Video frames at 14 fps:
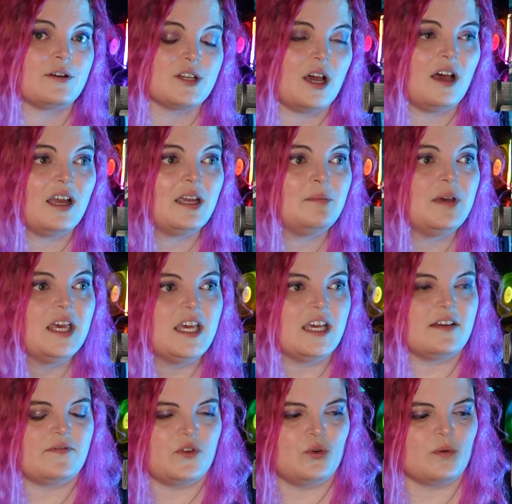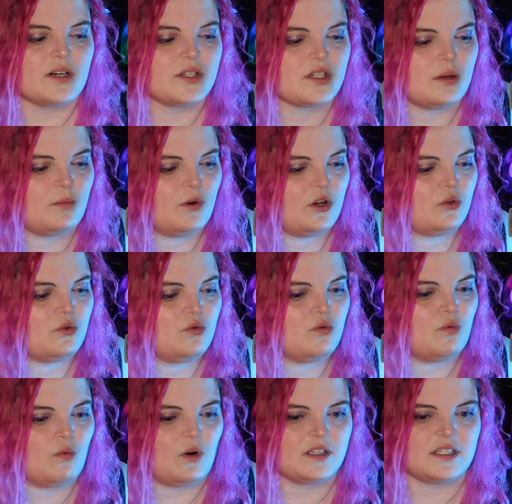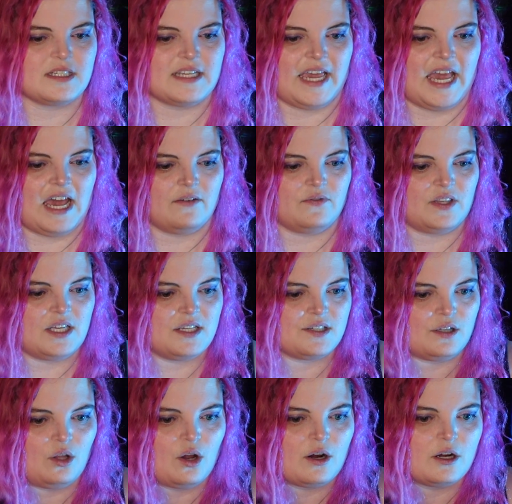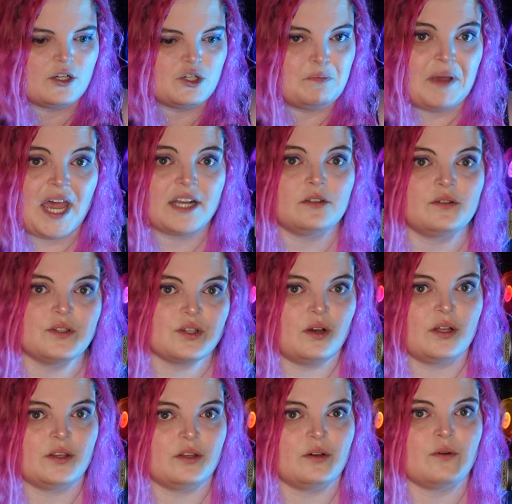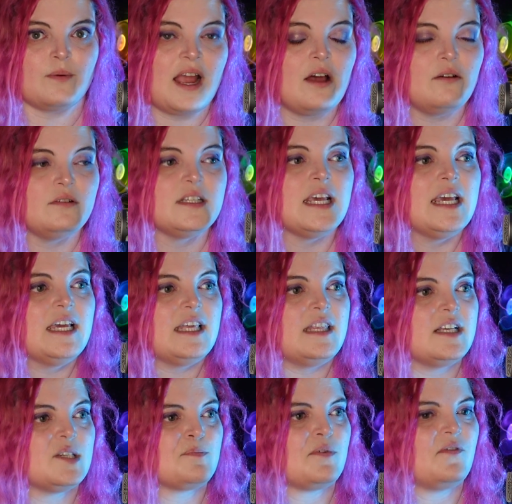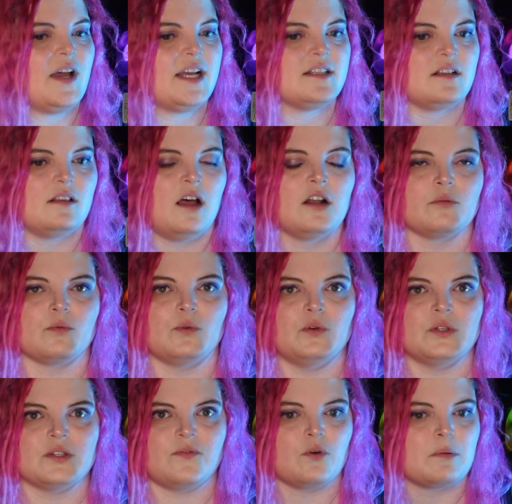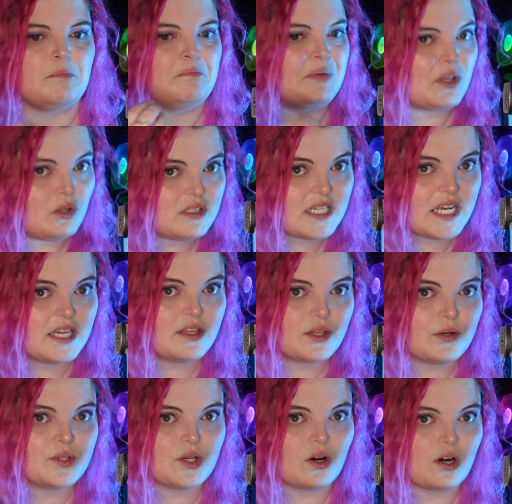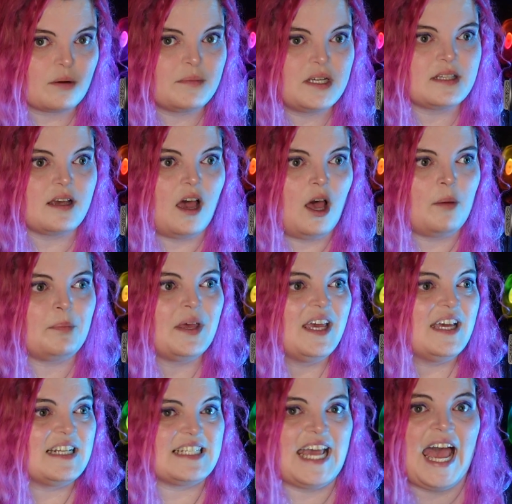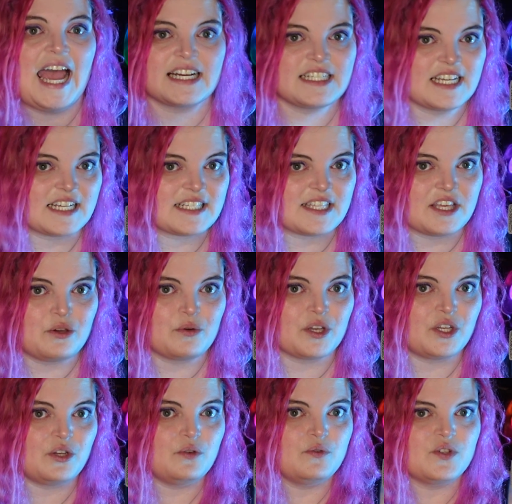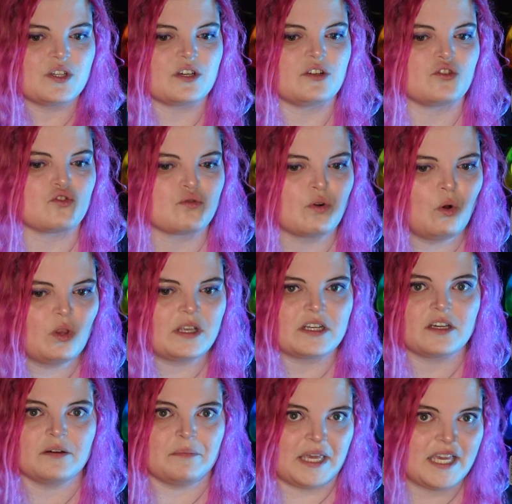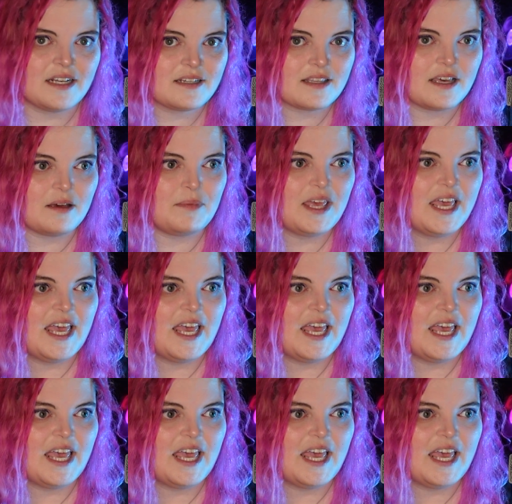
time. If you are someone who wants to have these large battles on the ground, this provides a lot of rules for building those armies up, tactics that you can use to control and command them,